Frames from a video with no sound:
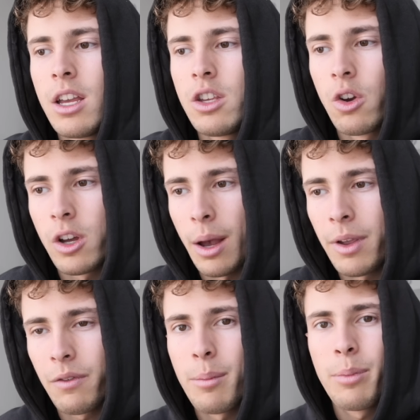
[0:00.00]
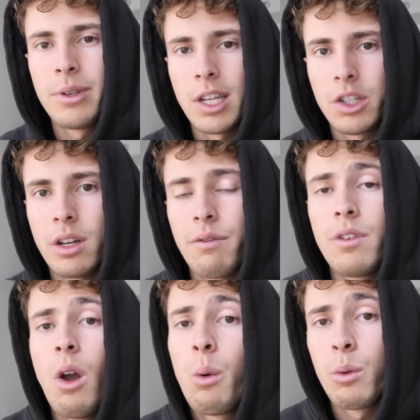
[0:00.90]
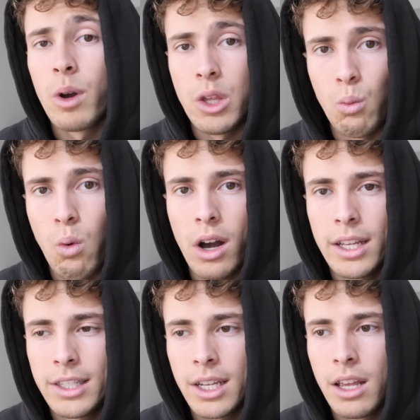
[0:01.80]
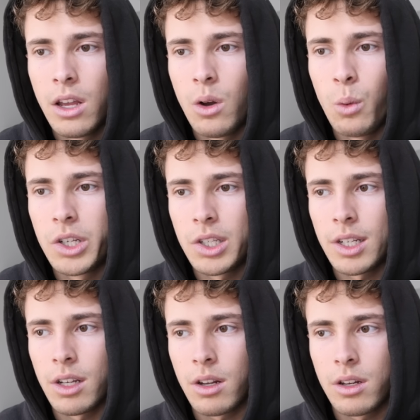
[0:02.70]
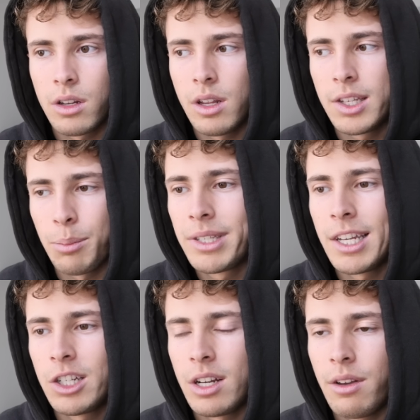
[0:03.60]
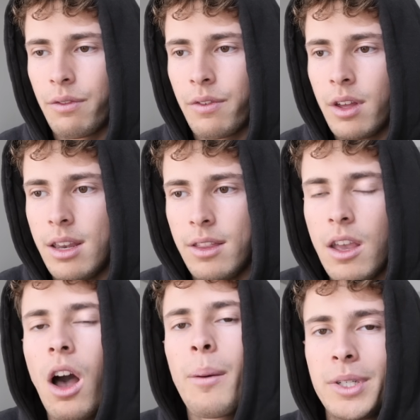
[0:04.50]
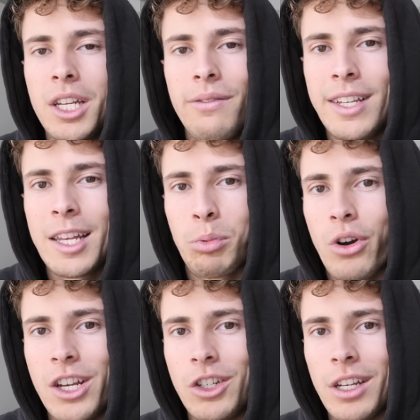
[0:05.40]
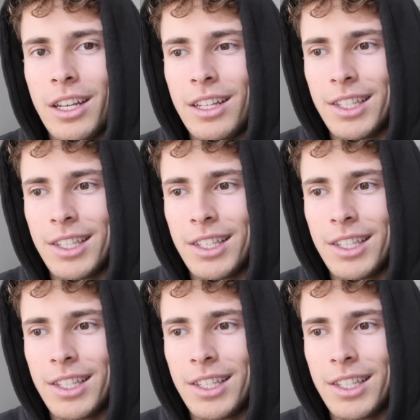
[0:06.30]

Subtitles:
you're coming from a position of knowing what you want, which is it's a position of the opposite of desperation.